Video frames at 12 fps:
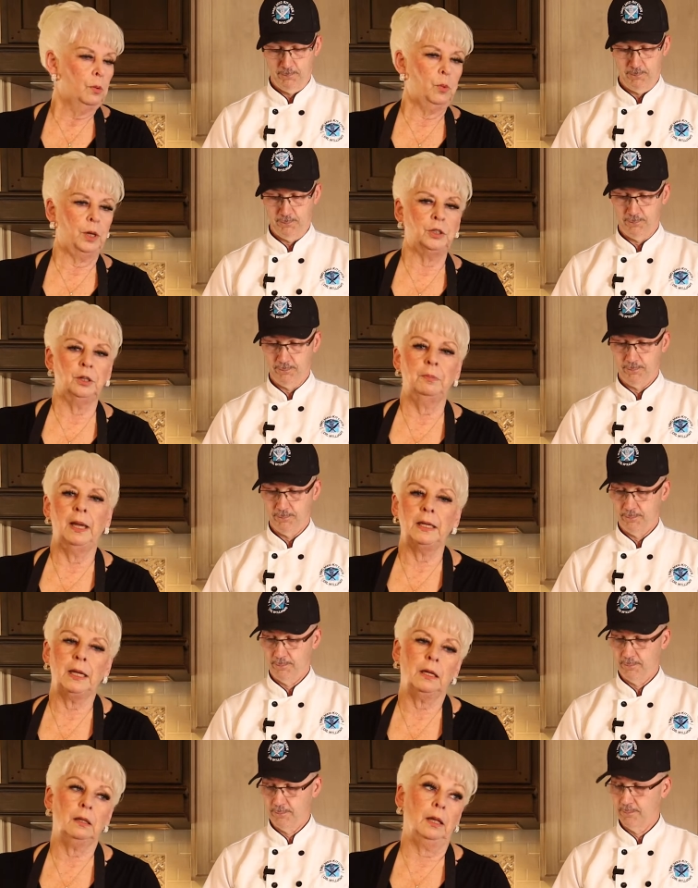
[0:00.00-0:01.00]
Speaker 1: when you're
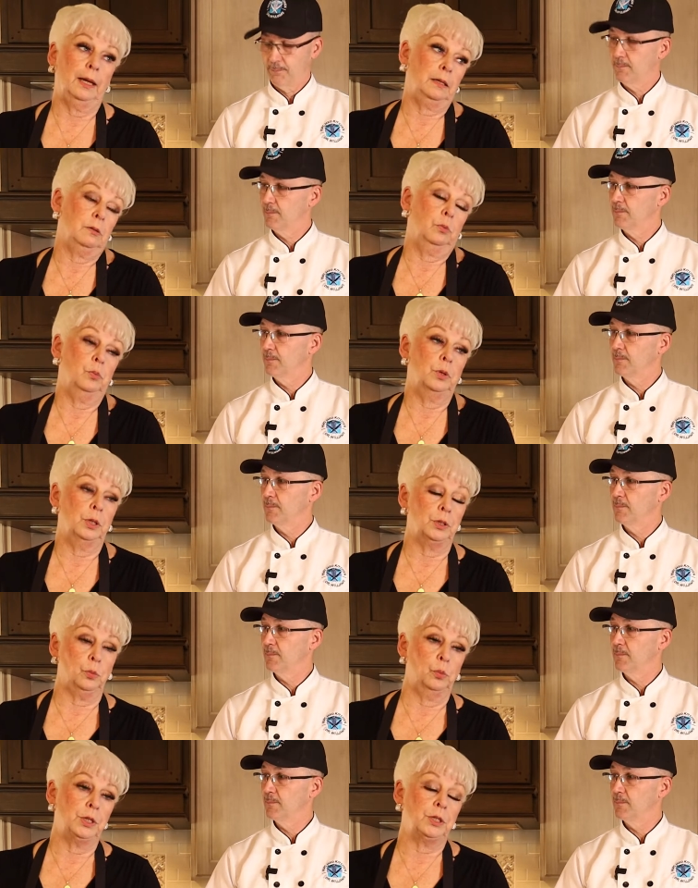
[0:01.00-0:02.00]
making like we
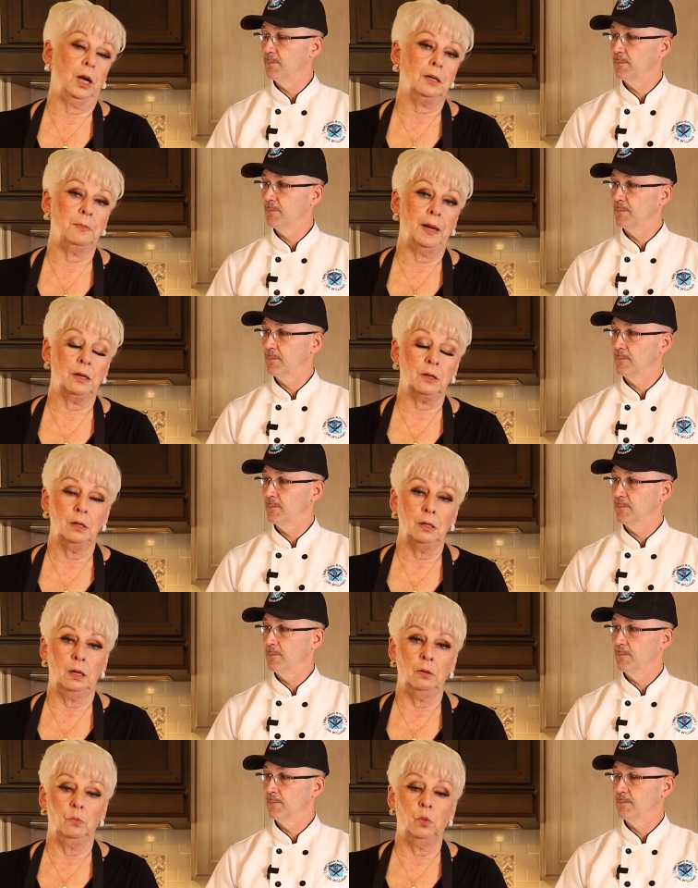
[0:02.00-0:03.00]
we talk about a,
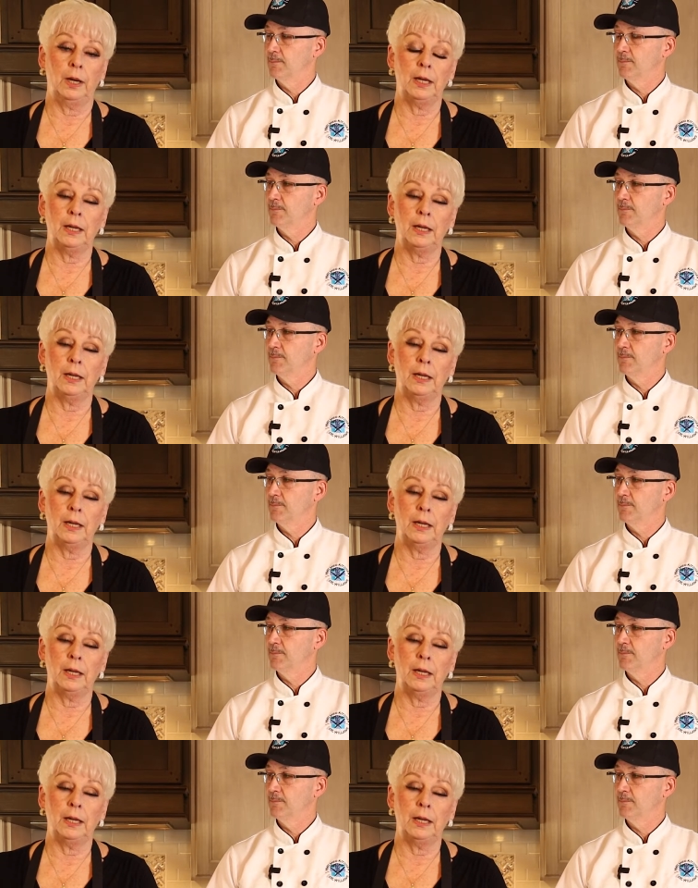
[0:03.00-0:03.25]
a one